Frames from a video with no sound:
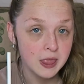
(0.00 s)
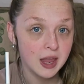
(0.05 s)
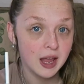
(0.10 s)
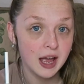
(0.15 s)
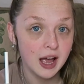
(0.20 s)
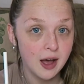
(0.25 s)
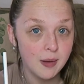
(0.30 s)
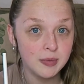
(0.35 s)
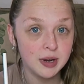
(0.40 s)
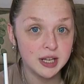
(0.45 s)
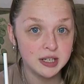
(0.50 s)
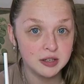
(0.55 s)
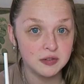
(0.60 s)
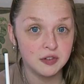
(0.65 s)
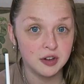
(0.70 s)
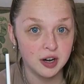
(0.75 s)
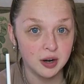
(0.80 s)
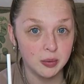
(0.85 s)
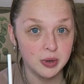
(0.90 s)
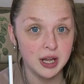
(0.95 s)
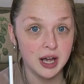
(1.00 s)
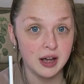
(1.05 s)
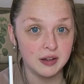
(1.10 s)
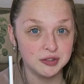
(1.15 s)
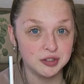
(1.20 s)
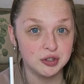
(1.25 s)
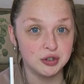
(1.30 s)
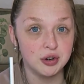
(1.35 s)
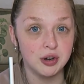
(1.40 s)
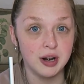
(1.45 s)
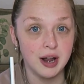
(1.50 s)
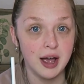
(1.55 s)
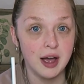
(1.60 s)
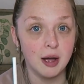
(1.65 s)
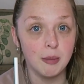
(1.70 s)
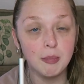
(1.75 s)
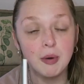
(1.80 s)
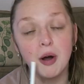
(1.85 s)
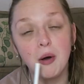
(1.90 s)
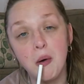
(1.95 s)
I'm ready for a wee afternoon
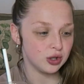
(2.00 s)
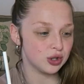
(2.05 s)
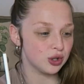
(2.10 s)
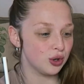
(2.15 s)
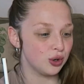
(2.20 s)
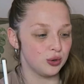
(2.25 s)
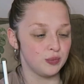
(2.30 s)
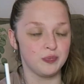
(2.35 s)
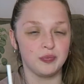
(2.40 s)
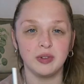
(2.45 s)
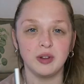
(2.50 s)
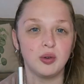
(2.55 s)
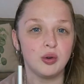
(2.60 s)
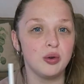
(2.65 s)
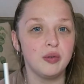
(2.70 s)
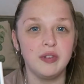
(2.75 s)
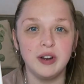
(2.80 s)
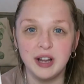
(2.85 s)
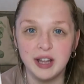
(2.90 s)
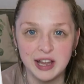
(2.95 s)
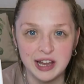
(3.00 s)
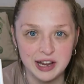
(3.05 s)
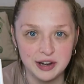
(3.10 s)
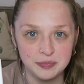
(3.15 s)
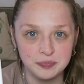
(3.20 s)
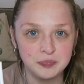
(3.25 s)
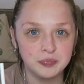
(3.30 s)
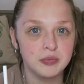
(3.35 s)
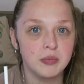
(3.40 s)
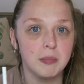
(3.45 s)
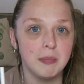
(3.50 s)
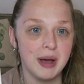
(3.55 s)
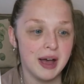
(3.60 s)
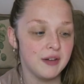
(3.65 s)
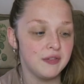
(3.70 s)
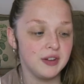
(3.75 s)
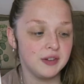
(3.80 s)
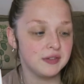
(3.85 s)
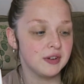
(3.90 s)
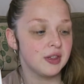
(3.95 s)
nap. So over again, my
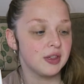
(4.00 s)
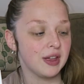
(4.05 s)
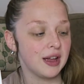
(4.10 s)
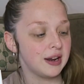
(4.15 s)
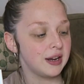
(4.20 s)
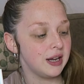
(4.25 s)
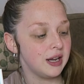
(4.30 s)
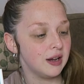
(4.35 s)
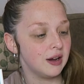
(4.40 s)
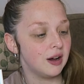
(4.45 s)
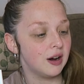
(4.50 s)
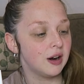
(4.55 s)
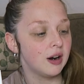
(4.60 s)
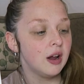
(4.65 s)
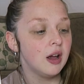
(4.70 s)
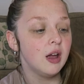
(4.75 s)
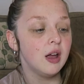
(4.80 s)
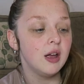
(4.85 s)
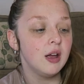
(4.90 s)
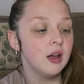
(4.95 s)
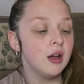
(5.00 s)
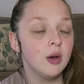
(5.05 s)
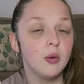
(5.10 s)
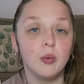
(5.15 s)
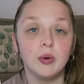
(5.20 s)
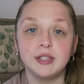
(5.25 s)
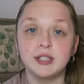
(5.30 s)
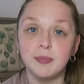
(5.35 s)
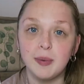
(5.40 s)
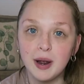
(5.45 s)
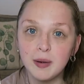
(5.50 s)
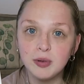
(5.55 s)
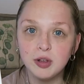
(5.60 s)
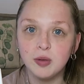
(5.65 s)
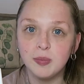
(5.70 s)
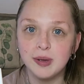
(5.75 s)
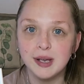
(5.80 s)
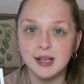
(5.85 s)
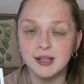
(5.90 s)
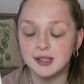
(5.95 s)
favourite thing here was the barbecue
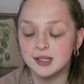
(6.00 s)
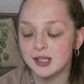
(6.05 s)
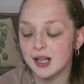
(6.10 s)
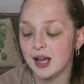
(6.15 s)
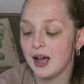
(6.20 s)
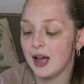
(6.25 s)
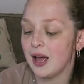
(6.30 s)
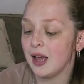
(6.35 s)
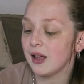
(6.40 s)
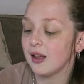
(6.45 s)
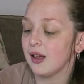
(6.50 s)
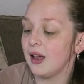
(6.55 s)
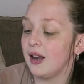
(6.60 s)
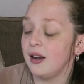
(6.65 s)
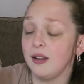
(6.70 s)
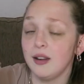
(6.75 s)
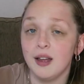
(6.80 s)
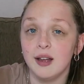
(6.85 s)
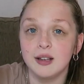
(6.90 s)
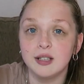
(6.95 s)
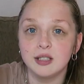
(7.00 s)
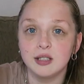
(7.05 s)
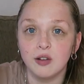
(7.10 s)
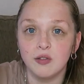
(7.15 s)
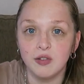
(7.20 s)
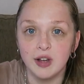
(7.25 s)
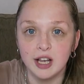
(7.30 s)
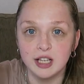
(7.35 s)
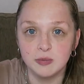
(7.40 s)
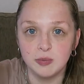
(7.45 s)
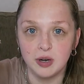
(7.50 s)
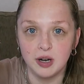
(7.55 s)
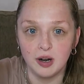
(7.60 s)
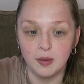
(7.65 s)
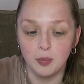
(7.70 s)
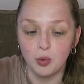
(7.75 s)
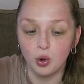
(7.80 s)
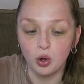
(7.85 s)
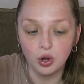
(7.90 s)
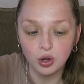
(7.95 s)
bacon stack and this raspberry
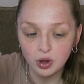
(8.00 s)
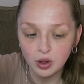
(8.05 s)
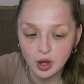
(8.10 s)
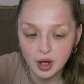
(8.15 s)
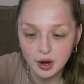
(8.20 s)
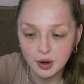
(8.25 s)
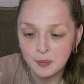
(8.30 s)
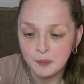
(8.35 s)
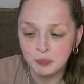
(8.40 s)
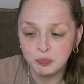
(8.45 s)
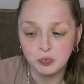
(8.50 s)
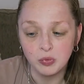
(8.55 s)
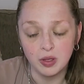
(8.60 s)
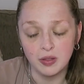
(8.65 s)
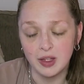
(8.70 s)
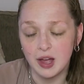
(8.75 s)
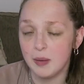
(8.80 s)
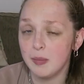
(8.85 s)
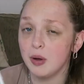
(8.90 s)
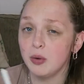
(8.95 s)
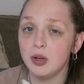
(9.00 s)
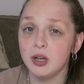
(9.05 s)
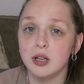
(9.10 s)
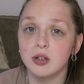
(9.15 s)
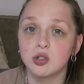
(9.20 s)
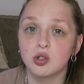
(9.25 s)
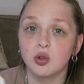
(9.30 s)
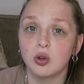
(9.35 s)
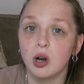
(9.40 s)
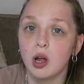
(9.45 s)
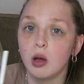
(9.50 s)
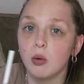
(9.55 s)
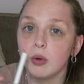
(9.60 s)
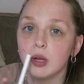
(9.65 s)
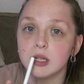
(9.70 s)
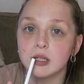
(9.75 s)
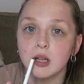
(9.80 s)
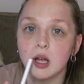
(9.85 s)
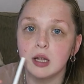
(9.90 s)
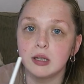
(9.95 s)
ripple cooler. That Millionaire's Donut
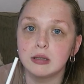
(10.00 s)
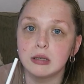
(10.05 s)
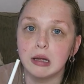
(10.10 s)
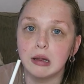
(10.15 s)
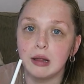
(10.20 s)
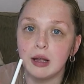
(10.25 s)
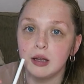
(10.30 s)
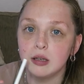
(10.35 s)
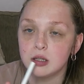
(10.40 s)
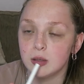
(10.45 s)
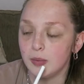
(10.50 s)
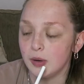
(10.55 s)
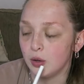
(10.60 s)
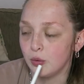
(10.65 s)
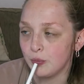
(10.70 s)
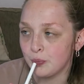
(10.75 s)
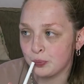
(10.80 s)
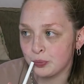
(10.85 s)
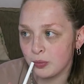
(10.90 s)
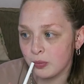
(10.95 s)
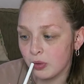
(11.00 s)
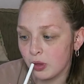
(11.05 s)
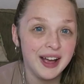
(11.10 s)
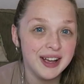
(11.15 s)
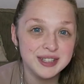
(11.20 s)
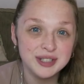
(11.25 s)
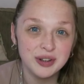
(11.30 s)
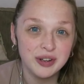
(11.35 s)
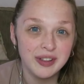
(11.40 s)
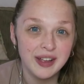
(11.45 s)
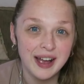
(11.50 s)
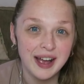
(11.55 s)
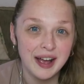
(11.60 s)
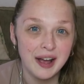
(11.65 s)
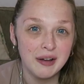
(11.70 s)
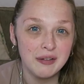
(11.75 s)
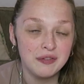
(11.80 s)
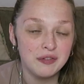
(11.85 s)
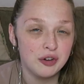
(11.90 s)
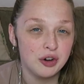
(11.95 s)
was delectable. That is all I
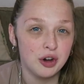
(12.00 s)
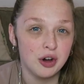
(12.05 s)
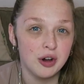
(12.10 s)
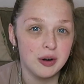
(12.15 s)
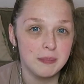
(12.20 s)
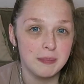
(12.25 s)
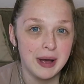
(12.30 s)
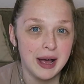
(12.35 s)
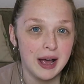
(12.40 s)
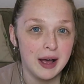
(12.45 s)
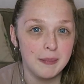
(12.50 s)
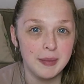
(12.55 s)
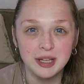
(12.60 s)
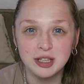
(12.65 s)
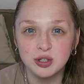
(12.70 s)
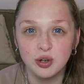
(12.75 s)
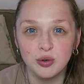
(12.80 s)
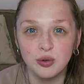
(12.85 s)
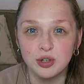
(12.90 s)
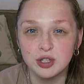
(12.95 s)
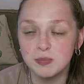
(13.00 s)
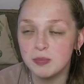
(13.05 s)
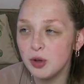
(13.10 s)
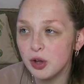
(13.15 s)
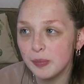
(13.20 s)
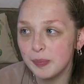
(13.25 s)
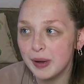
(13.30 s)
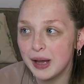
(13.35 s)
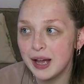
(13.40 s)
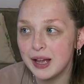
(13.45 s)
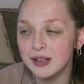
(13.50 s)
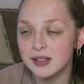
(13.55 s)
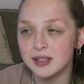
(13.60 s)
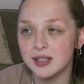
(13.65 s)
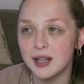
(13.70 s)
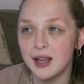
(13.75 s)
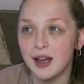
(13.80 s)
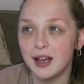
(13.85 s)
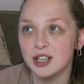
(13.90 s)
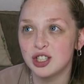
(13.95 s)
have for my McDonald's mukbang
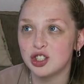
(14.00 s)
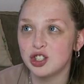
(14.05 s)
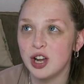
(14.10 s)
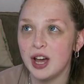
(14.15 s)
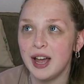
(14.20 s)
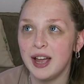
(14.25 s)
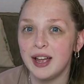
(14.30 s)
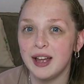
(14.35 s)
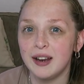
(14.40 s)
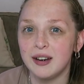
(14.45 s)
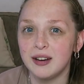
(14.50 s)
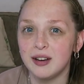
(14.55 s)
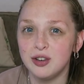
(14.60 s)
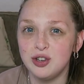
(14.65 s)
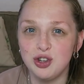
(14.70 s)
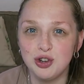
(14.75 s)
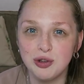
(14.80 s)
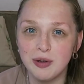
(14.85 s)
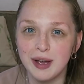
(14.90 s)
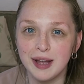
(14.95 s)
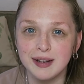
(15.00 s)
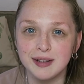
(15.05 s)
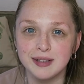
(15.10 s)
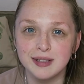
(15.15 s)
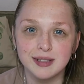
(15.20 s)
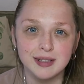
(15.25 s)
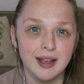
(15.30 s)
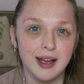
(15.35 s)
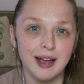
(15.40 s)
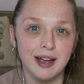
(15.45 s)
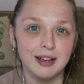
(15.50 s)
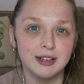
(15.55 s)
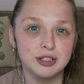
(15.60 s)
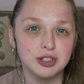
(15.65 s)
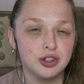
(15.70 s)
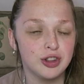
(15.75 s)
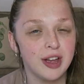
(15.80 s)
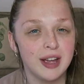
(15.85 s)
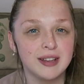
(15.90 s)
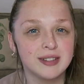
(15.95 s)
slash trying new in slash
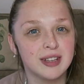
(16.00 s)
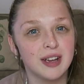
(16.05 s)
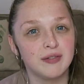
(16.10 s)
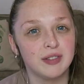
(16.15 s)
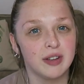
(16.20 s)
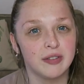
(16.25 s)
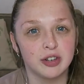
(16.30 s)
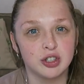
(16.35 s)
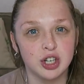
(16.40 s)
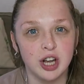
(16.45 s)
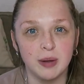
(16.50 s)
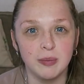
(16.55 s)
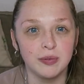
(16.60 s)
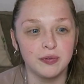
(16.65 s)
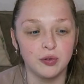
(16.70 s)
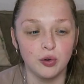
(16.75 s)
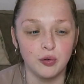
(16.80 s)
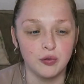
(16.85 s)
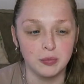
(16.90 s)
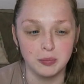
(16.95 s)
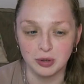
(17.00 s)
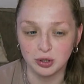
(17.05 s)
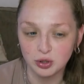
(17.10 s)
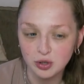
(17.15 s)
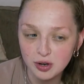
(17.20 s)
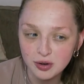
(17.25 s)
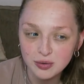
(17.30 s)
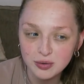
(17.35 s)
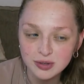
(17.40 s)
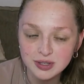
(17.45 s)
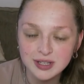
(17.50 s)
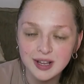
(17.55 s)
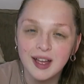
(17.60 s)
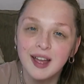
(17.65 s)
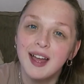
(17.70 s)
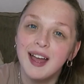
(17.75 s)
things I've never tried before from McDonald's.